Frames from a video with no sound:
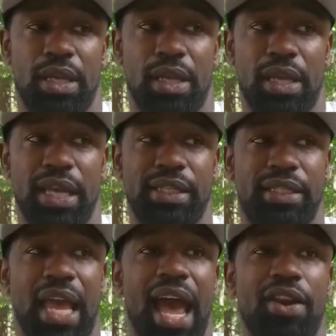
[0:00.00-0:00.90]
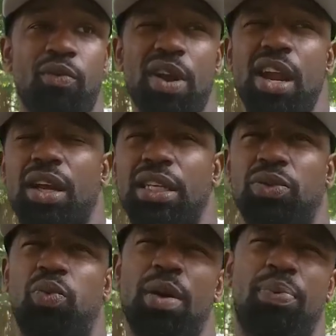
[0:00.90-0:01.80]
It's kind of weird
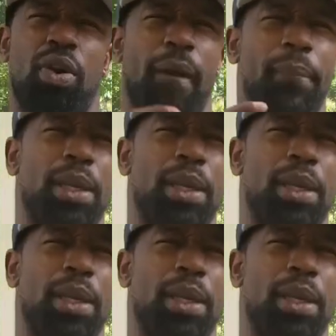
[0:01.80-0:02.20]
because one part of me